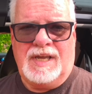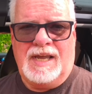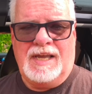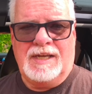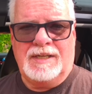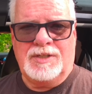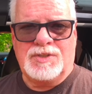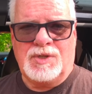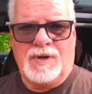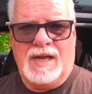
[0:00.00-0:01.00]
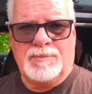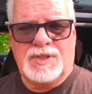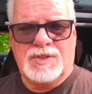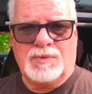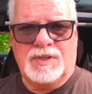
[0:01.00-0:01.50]
And it so
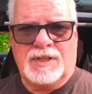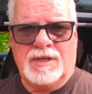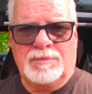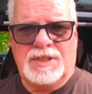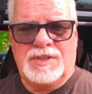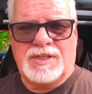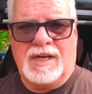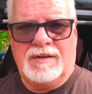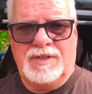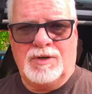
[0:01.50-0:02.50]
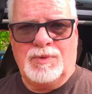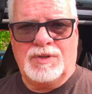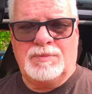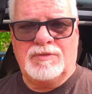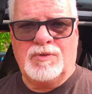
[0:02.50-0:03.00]
happens one of the companies I've dealt
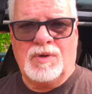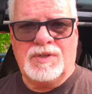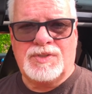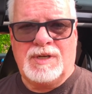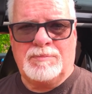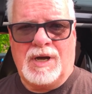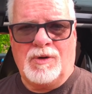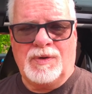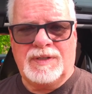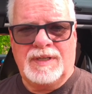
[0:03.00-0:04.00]
with before, Setpower,